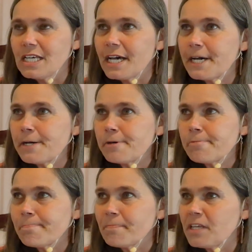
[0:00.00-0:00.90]

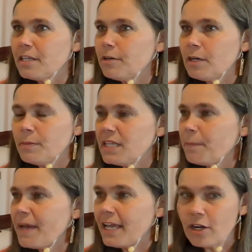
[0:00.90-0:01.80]
And they
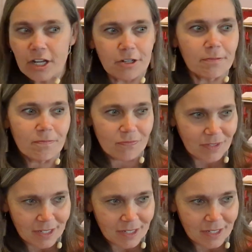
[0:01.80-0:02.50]
paid on them,